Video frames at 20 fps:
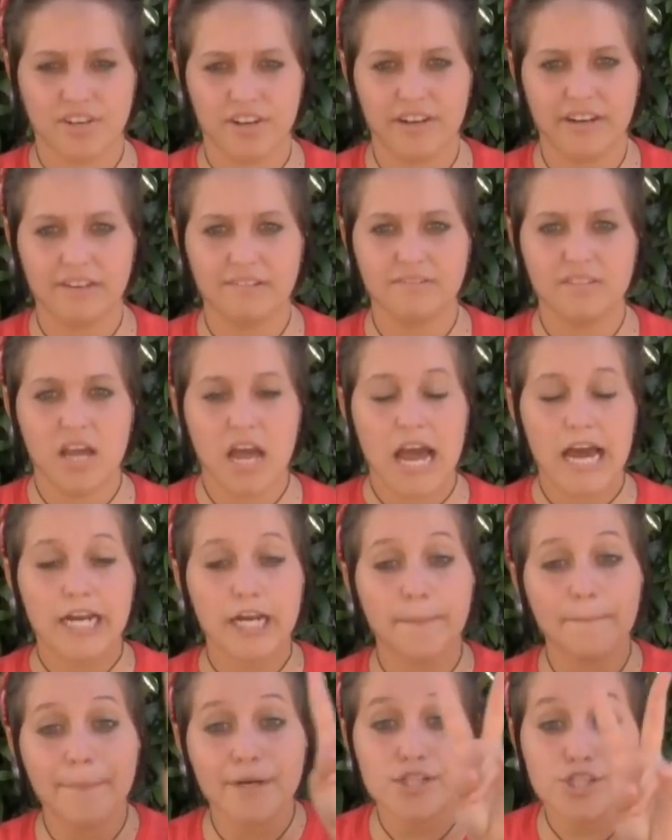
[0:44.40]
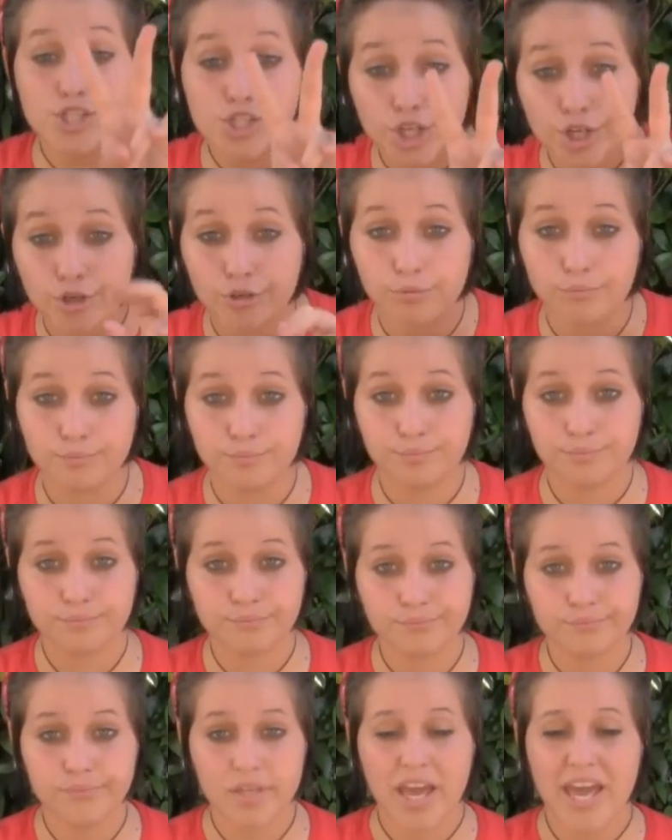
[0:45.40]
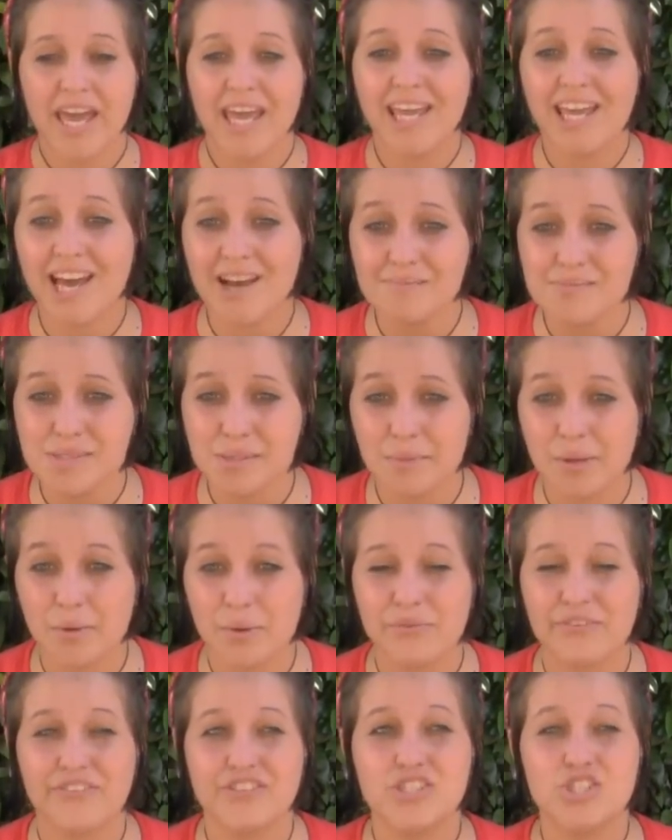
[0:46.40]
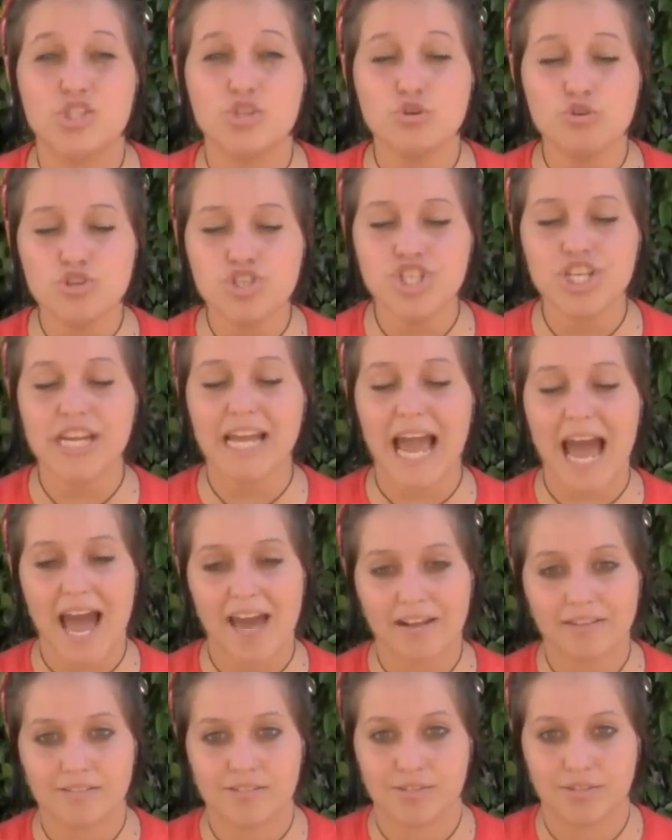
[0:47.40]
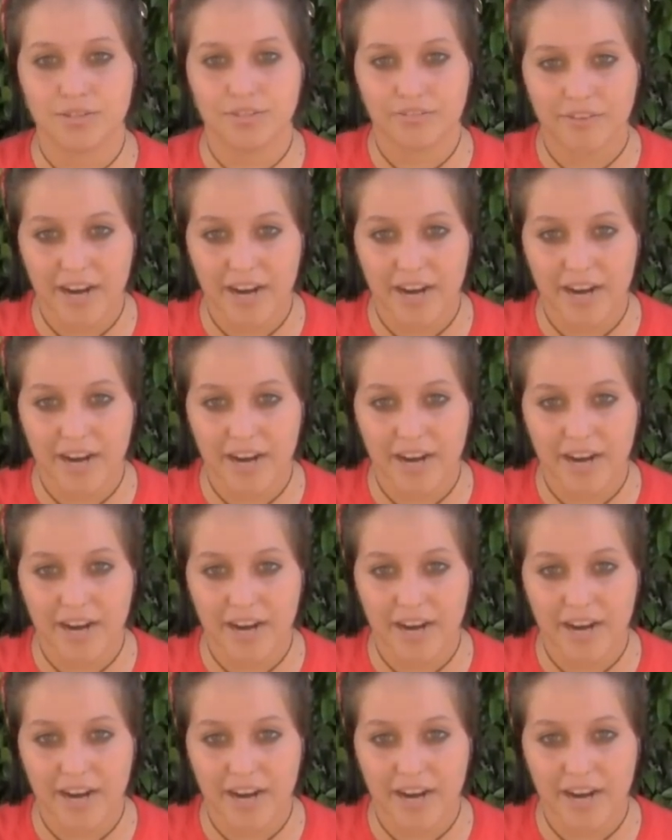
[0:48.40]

right. Number two. He comes to me with a douchey attitude,